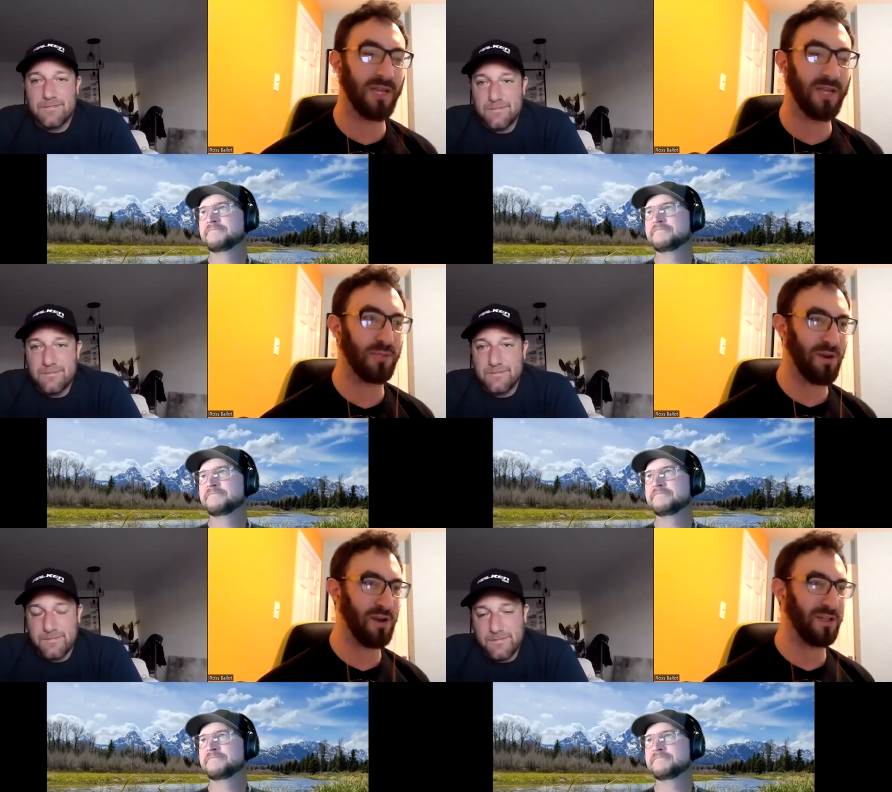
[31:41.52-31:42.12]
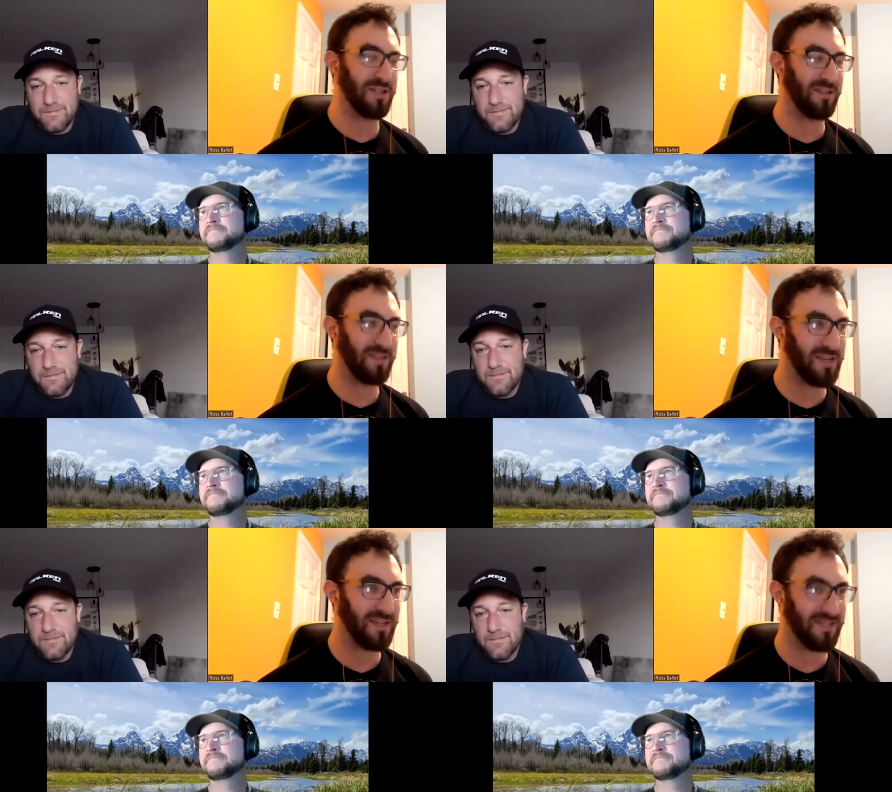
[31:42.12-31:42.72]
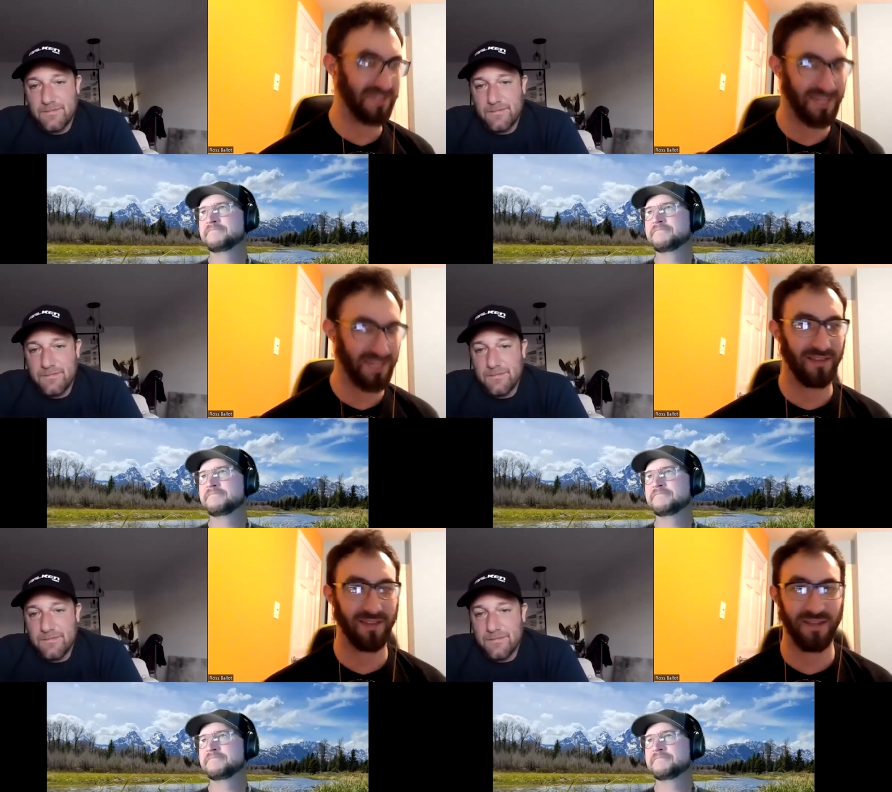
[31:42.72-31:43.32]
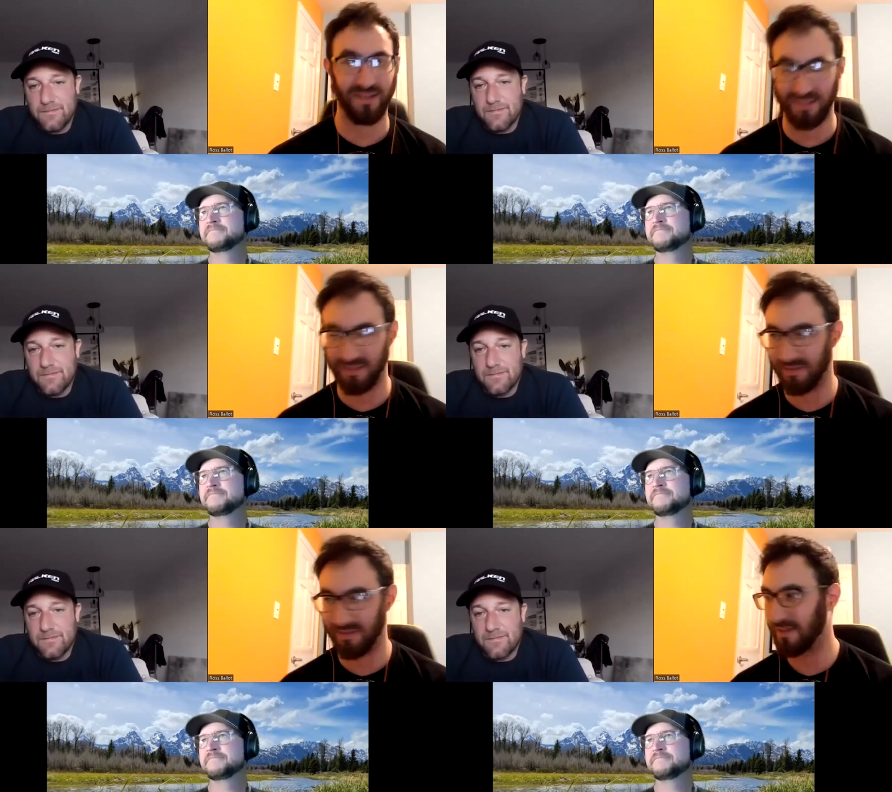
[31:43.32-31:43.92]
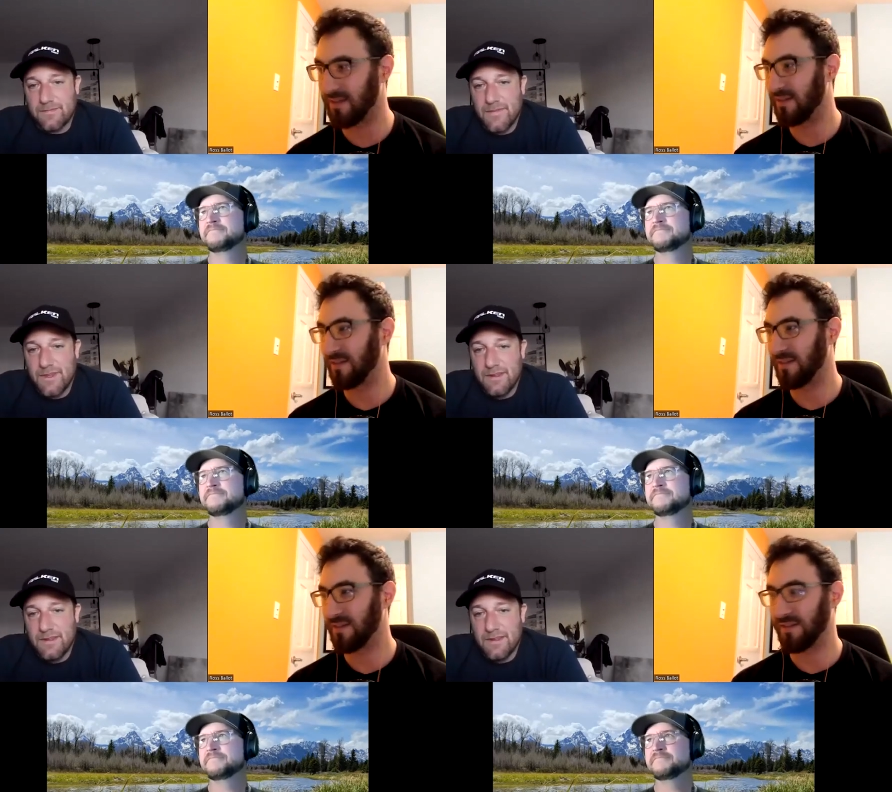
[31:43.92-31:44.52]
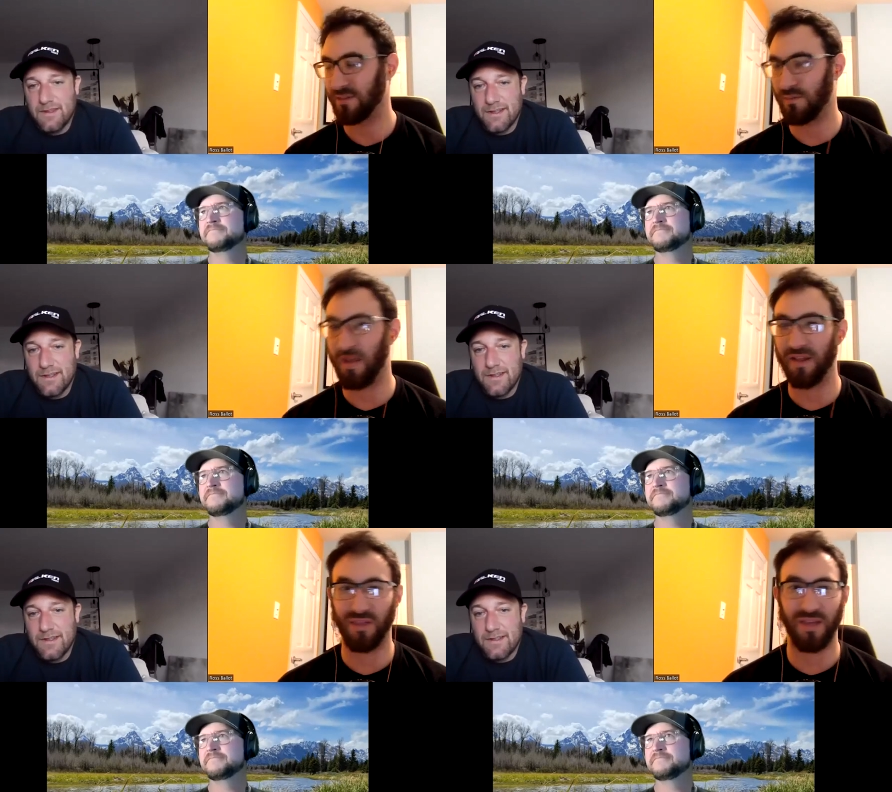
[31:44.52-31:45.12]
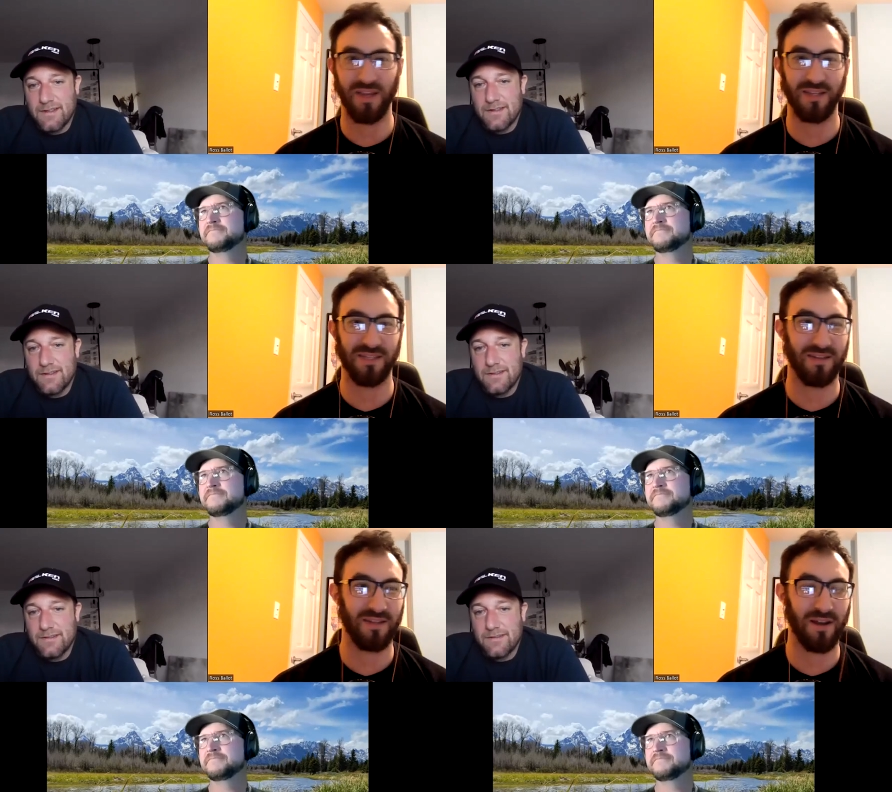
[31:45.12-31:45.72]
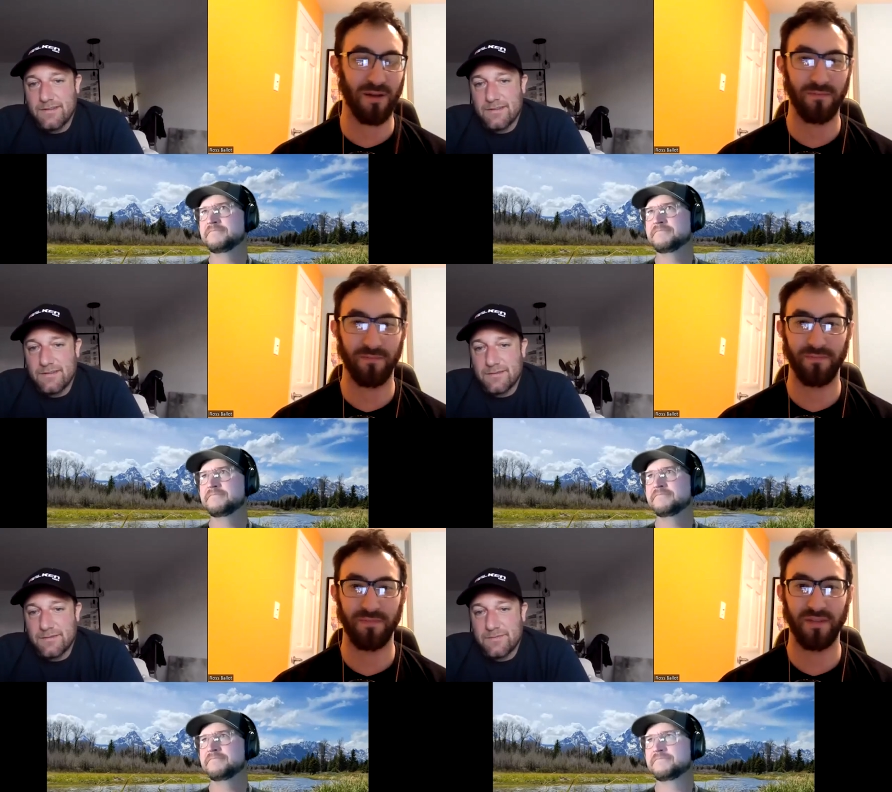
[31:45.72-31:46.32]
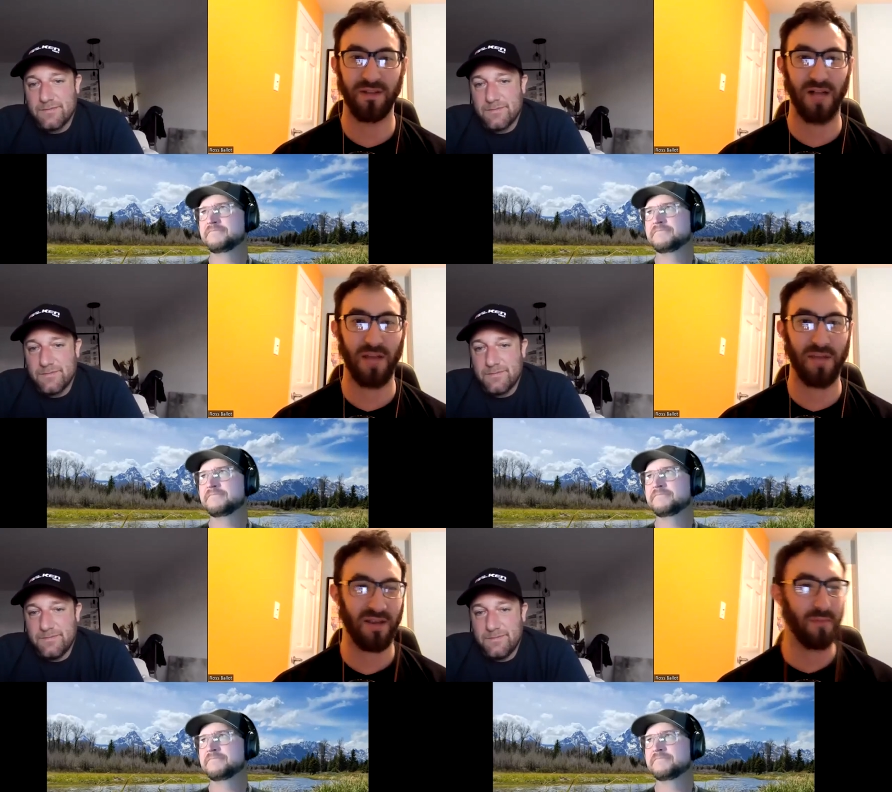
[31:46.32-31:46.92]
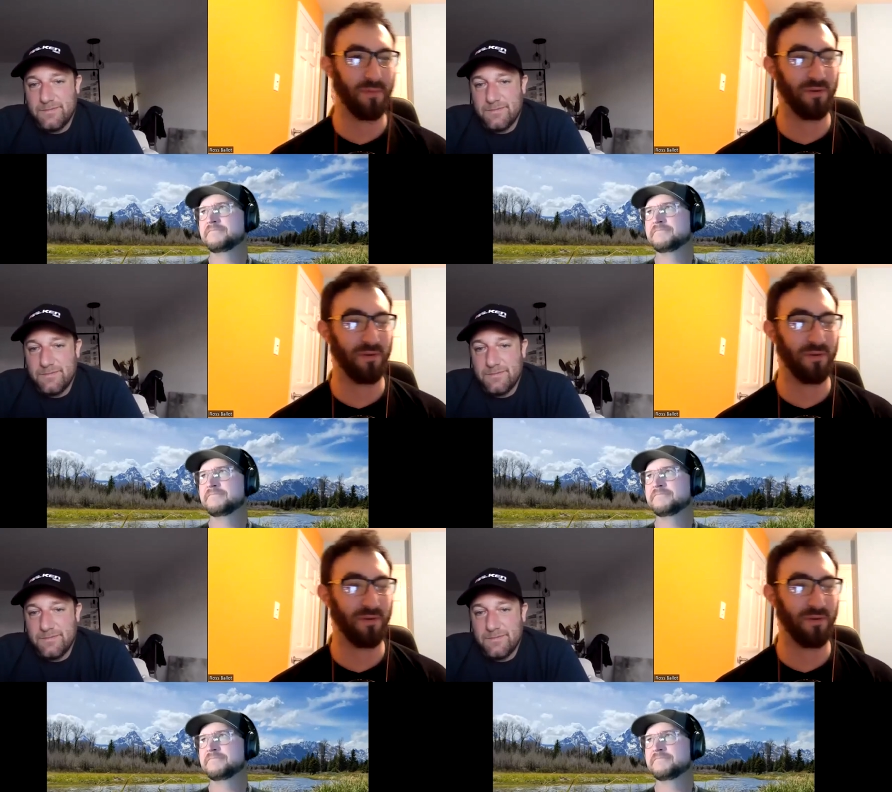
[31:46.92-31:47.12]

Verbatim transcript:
Speaker 1: experiencing things and seeing things and smelling things and, you know, climbing up